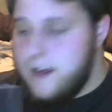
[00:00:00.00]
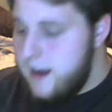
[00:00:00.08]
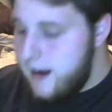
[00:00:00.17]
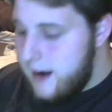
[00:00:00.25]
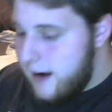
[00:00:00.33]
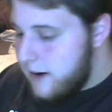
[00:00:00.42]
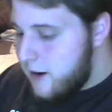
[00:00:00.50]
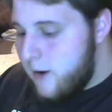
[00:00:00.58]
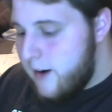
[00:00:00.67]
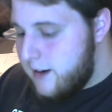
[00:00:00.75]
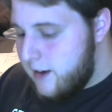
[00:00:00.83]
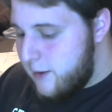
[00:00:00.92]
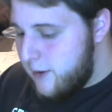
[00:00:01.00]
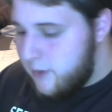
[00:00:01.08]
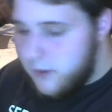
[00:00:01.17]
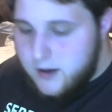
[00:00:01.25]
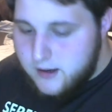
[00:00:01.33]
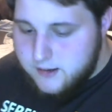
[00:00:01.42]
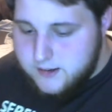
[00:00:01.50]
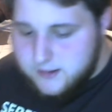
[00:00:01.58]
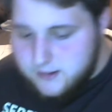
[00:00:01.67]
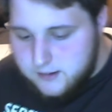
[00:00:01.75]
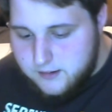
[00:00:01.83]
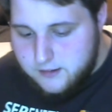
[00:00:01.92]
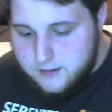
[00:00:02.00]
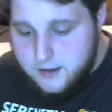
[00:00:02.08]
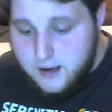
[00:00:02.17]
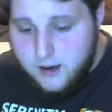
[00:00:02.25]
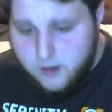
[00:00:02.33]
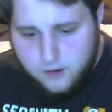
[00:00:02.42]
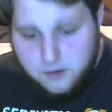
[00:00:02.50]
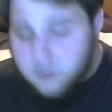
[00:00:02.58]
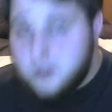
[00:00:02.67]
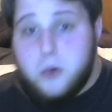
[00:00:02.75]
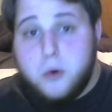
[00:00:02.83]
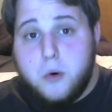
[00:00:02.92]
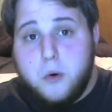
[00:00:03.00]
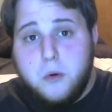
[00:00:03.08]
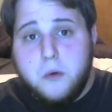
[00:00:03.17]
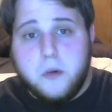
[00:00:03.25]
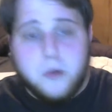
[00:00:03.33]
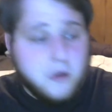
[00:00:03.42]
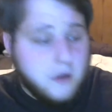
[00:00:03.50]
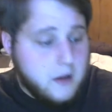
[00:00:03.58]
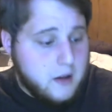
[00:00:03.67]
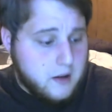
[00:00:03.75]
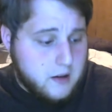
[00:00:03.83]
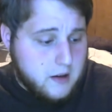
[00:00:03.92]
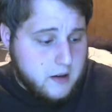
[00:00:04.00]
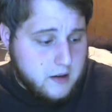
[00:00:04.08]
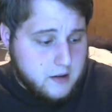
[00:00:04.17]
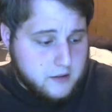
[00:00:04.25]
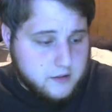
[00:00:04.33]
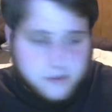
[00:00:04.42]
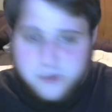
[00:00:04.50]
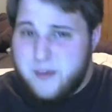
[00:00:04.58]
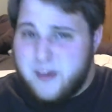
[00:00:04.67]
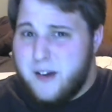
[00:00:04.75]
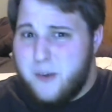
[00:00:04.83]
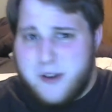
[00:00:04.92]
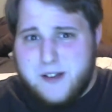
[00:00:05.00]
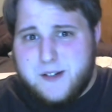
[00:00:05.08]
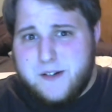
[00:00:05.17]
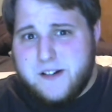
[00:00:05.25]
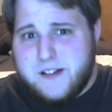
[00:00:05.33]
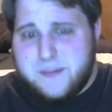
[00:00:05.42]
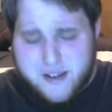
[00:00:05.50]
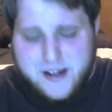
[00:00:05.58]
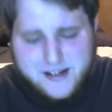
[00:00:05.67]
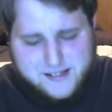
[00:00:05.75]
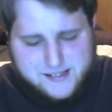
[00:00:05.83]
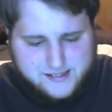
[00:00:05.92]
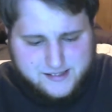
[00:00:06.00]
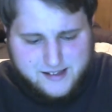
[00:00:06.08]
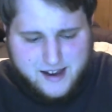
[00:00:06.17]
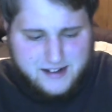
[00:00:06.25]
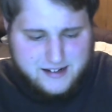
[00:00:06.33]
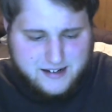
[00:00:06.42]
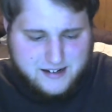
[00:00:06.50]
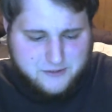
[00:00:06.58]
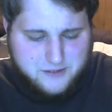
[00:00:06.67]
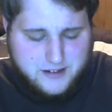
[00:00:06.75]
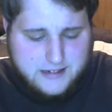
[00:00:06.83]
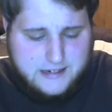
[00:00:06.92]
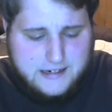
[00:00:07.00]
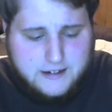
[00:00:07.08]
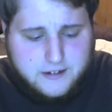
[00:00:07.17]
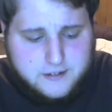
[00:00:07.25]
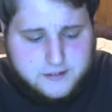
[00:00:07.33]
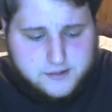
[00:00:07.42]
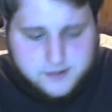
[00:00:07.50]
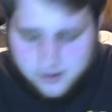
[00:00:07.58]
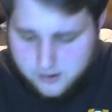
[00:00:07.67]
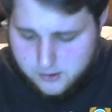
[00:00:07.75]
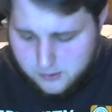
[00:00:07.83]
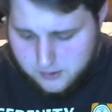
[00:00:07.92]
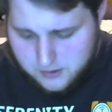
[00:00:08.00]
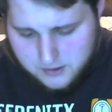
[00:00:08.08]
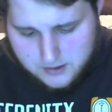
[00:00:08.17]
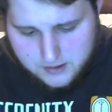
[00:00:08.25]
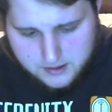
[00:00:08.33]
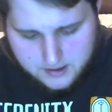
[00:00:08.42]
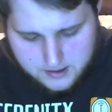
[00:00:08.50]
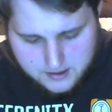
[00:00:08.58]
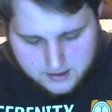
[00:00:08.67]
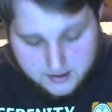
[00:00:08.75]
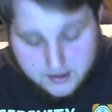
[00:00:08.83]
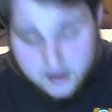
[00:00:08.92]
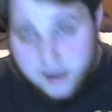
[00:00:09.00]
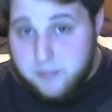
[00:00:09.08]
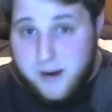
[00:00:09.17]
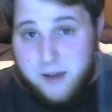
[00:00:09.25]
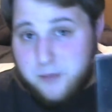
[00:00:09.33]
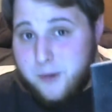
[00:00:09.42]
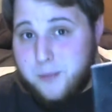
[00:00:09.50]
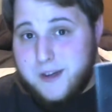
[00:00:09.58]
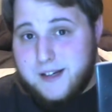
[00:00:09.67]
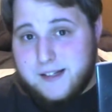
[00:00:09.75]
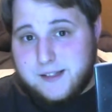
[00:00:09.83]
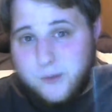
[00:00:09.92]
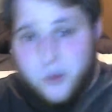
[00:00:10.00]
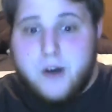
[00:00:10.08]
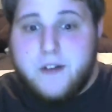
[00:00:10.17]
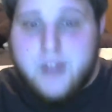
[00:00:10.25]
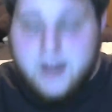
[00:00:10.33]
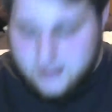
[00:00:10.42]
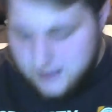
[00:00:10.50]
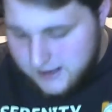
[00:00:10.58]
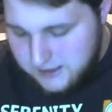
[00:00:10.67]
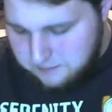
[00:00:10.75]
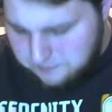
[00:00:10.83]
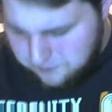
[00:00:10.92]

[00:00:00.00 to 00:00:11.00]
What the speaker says: And I had no idea what it was. It looked cool. Something about a Western in space. I didn't really get it, so I popped open disc 1 that night.